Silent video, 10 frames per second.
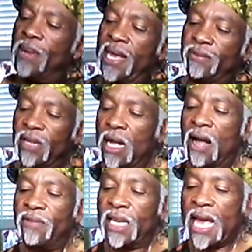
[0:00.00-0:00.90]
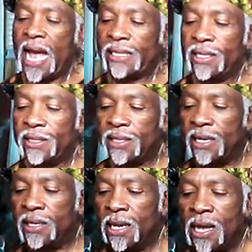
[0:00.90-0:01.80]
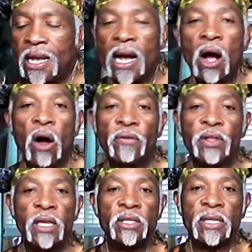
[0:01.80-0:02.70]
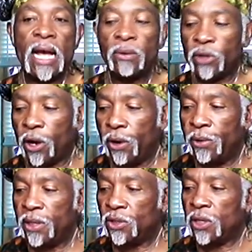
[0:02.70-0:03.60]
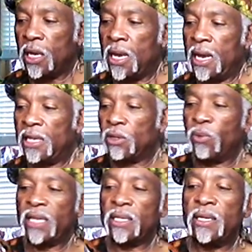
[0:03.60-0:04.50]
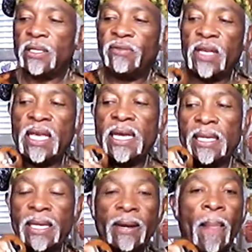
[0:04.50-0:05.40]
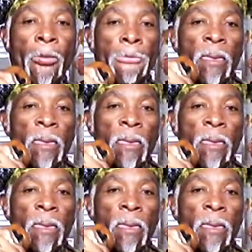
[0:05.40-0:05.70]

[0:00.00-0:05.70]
made of agave cactus, and I offer these sound currents as a resonance of healing